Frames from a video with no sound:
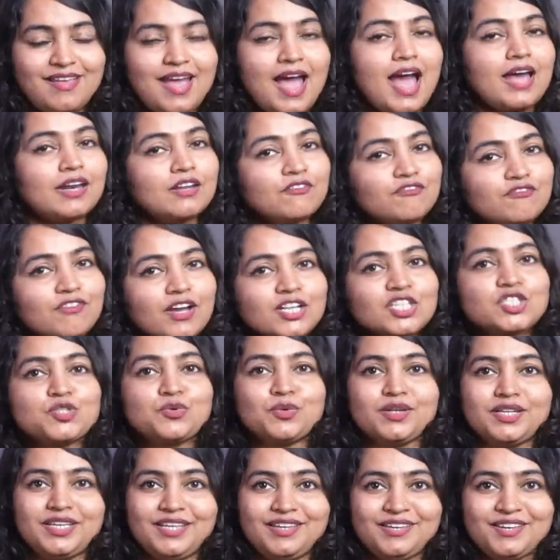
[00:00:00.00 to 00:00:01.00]
and
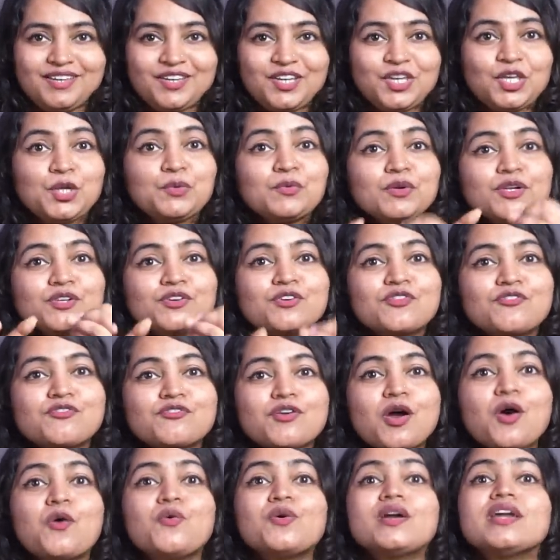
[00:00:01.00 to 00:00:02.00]
eventually you will
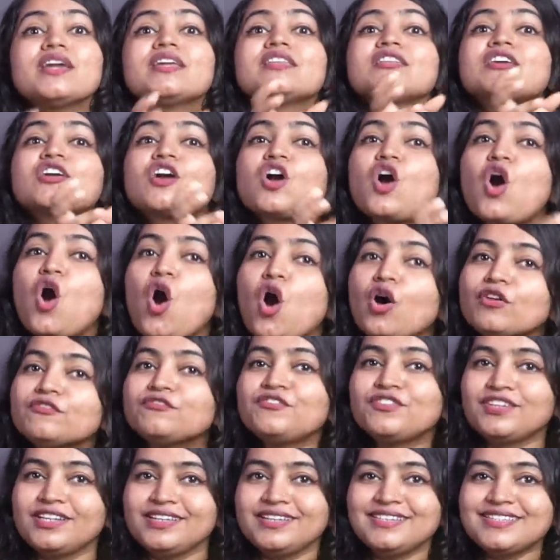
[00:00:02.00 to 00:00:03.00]
grow in
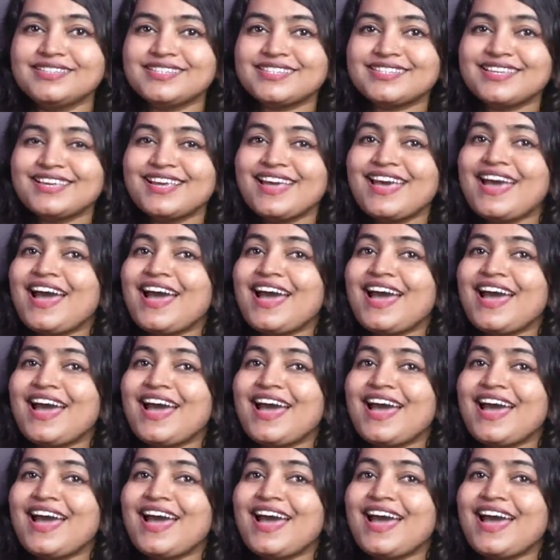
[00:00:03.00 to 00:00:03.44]
confidence